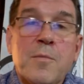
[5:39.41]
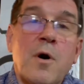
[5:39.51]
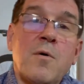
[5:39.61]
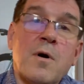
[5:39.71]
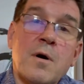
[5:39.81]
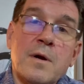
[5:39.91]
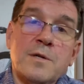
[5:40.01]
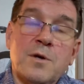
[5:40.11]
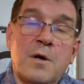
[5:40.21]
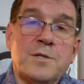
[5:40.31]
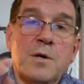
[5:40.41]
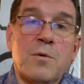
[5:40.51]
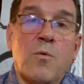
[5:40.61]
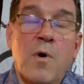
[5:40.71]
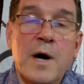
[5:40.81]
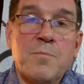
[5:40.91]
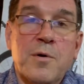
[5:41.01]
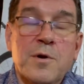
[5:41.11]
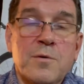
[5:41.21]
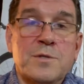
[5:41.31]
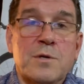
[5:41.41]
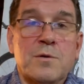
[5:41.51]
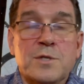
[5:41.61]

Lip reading: grower is also the wine producer.